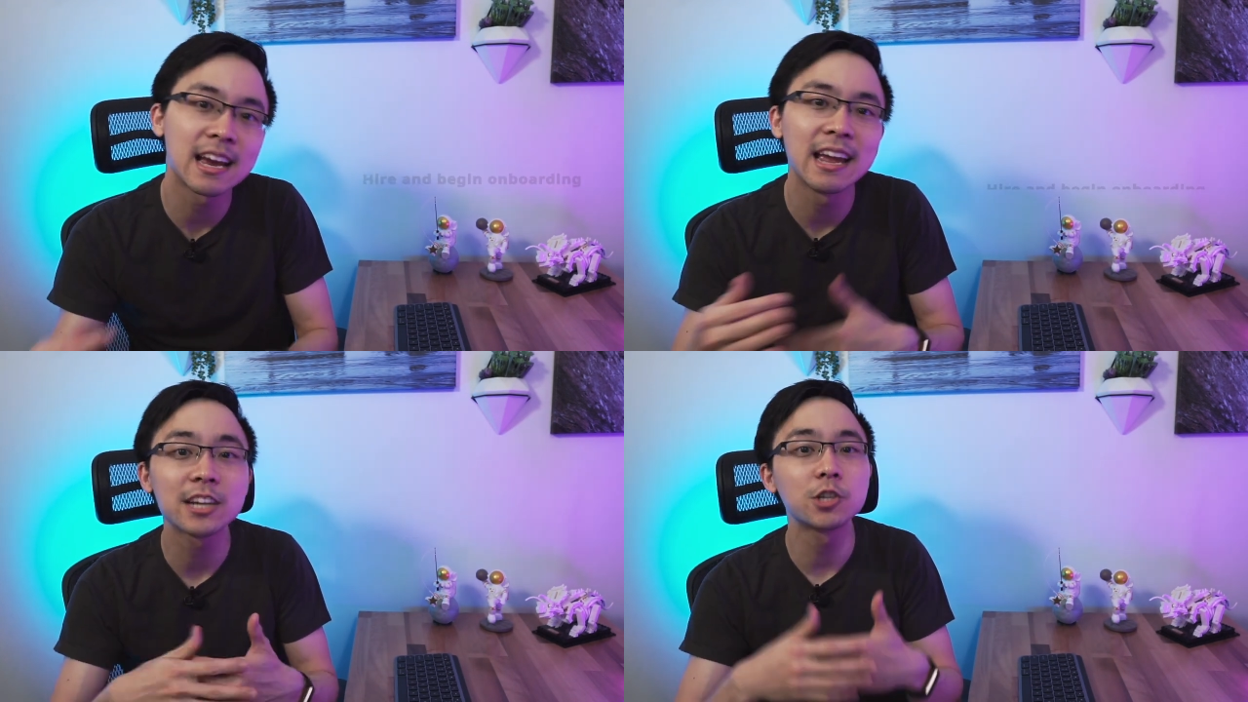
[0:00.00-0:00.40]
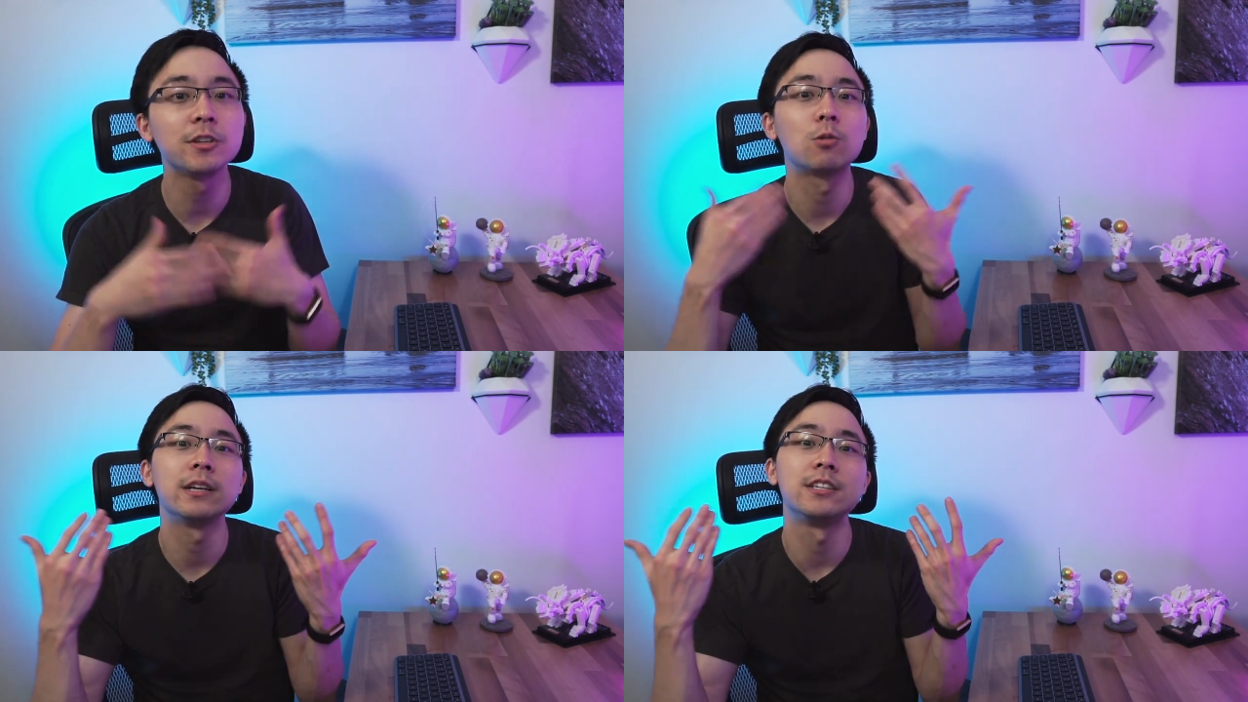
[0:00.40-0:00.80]
I
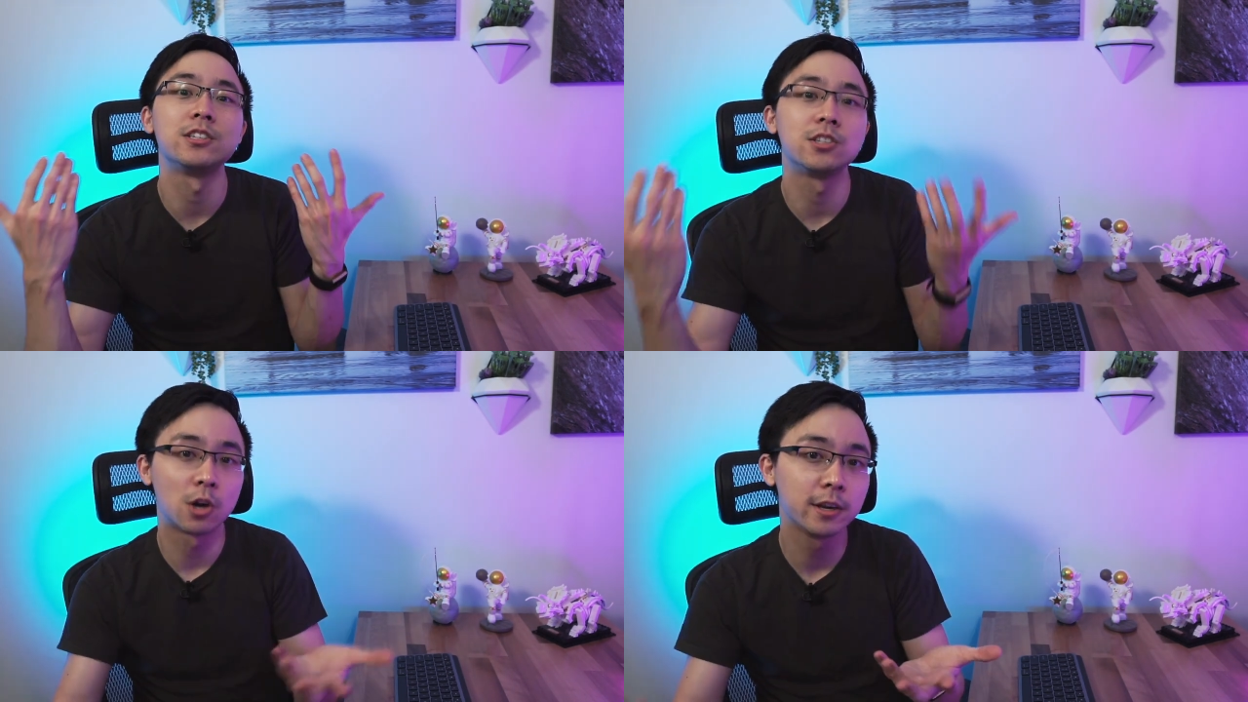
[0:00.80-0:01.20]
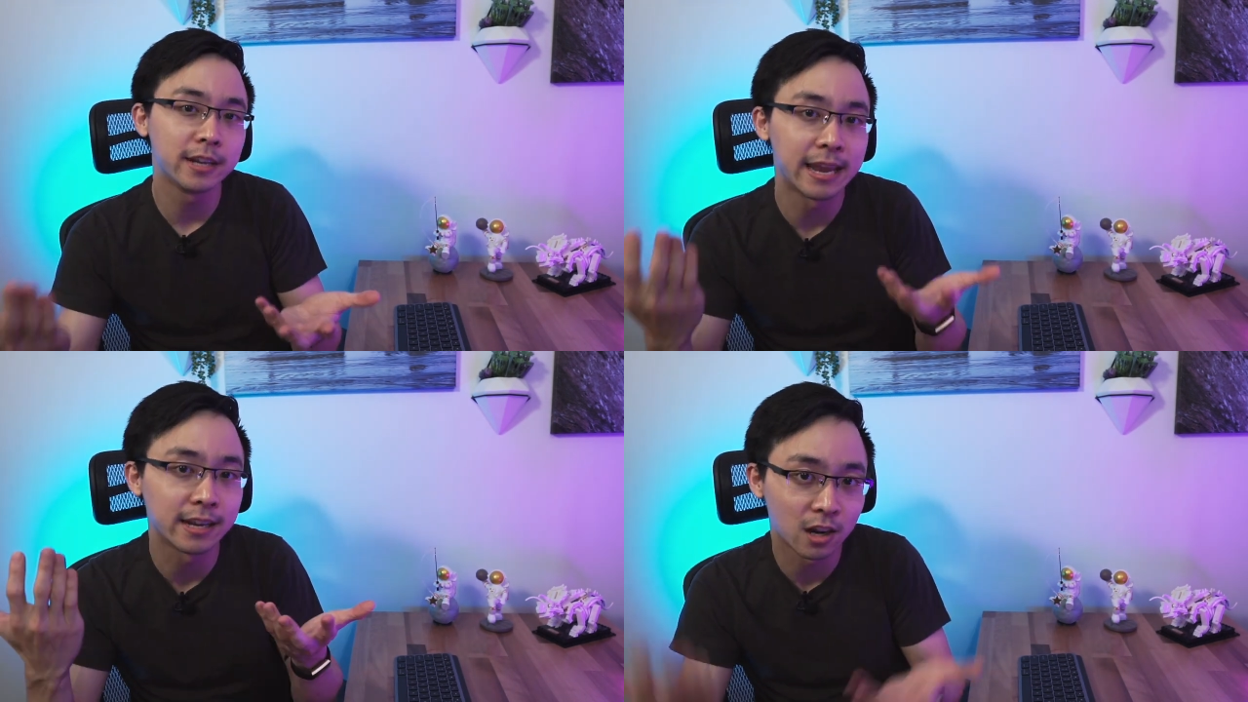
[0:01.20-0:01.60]
actually already
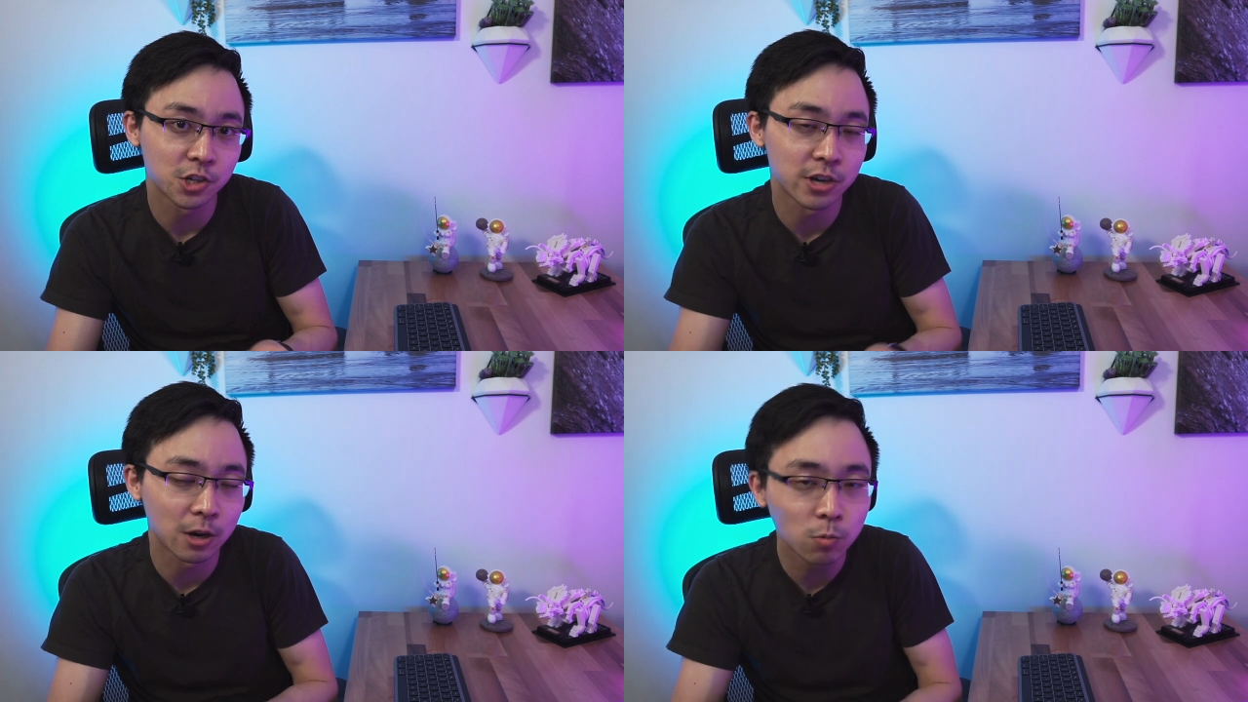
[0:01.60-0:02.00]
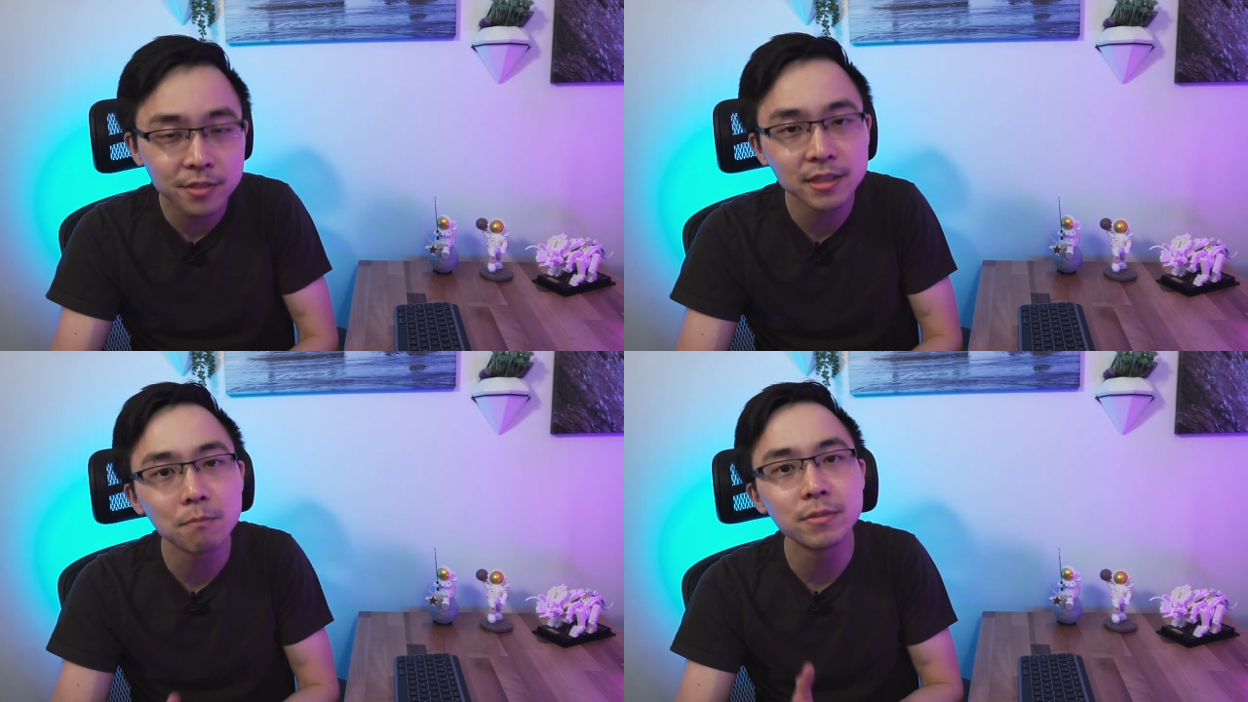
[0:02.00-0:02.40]
started a contract
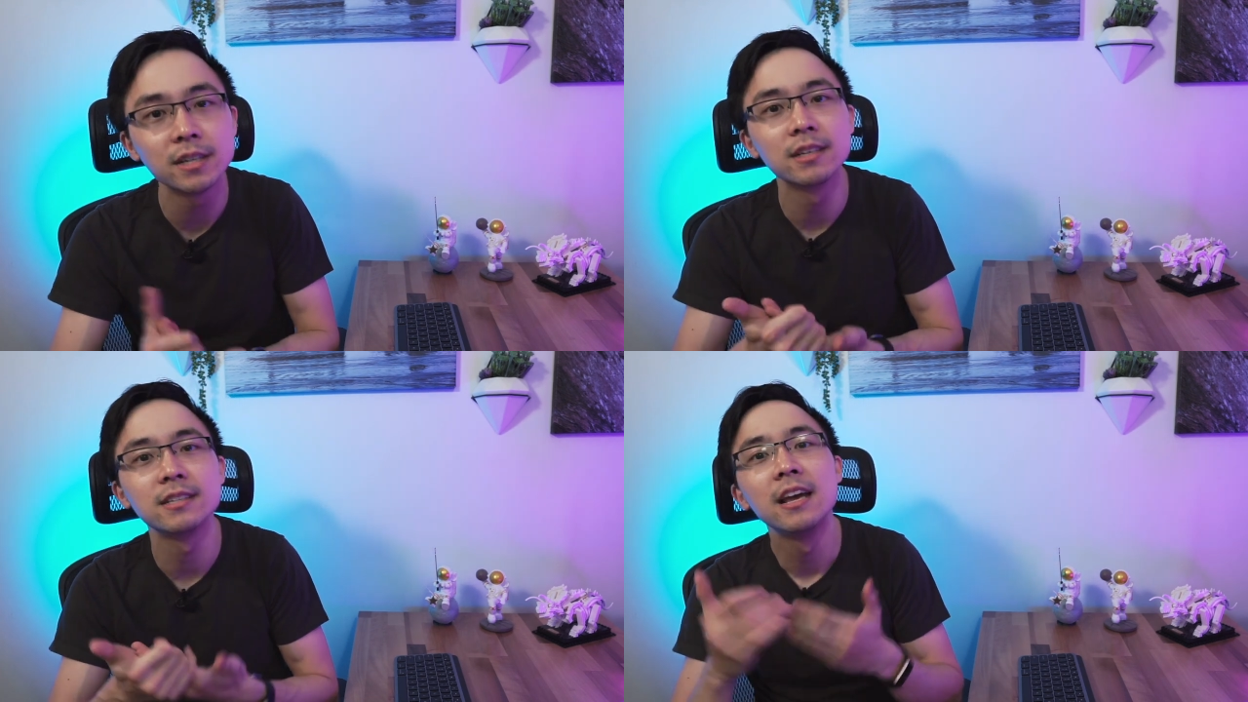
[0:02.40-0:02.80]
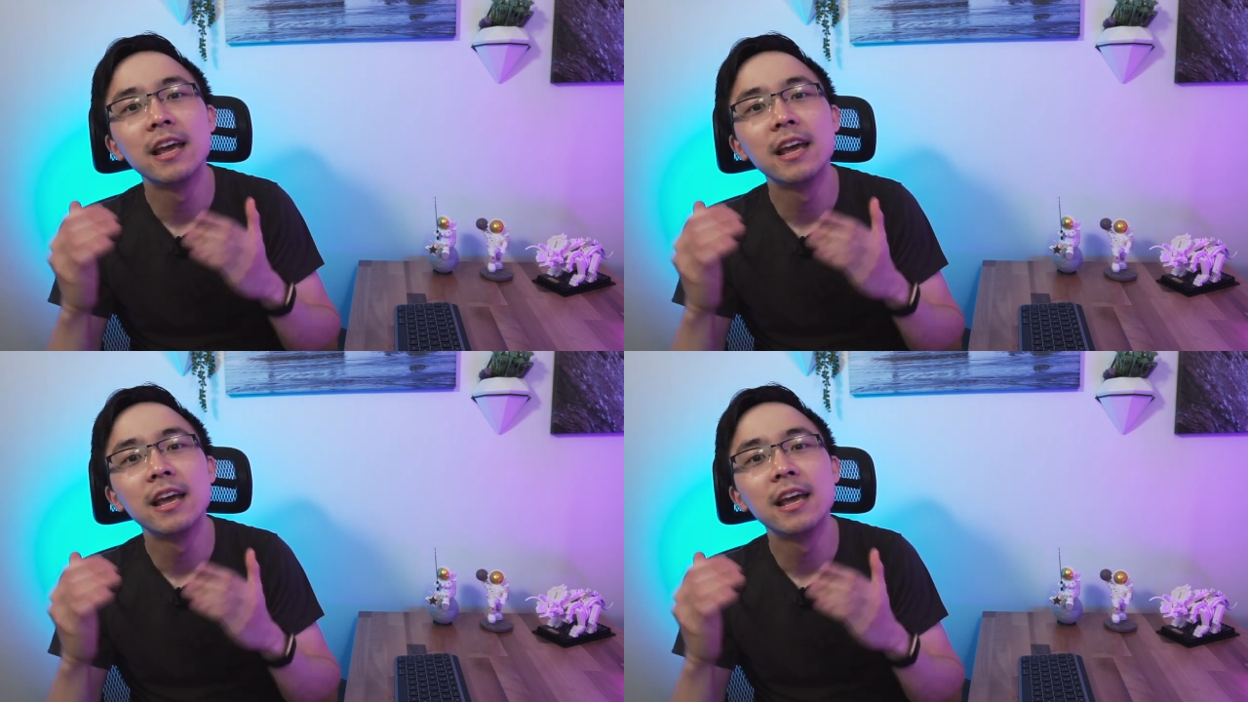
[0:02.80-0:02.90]
with them because